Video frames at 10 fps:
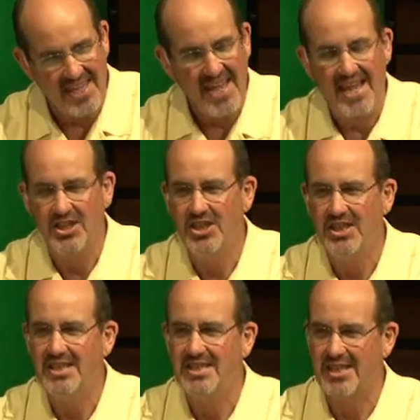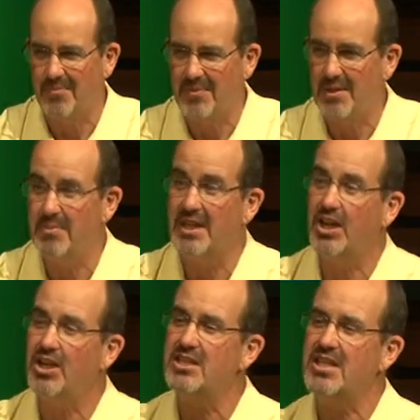and did something
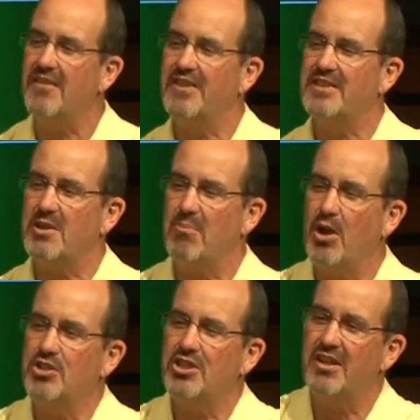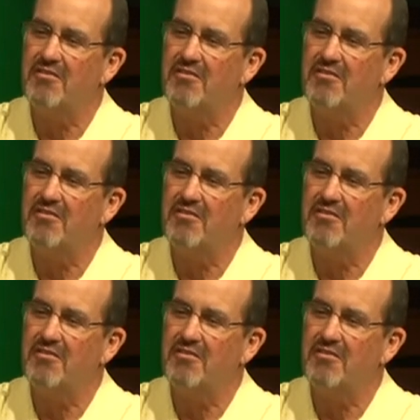because of his emotion of